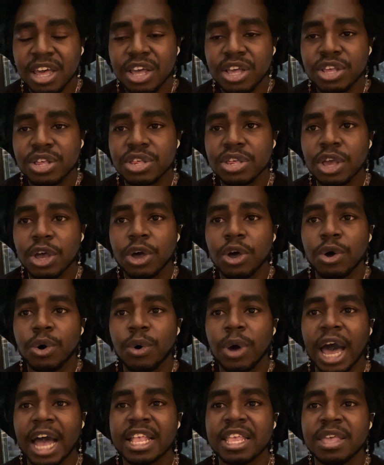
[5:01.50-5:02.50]

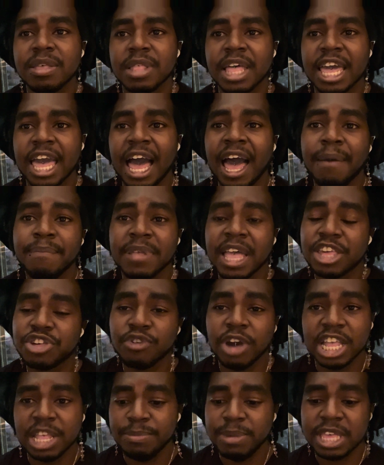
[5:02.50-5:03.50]
So I'm not
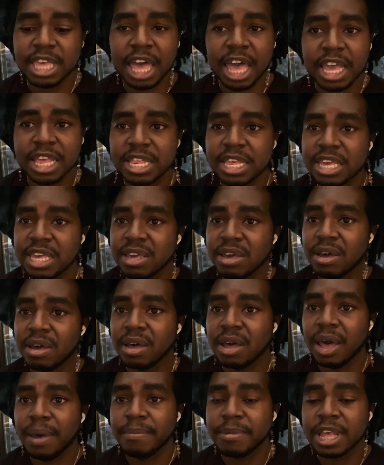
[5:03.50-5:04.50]
trying to be toxic,
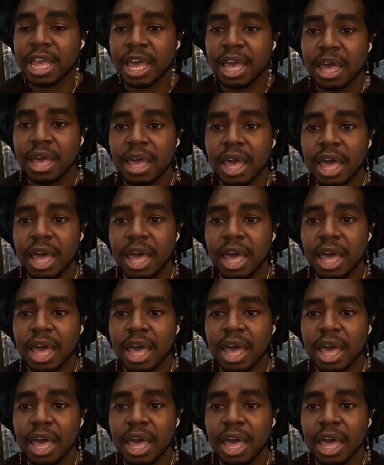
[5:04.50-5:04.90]
y'all. I'm not.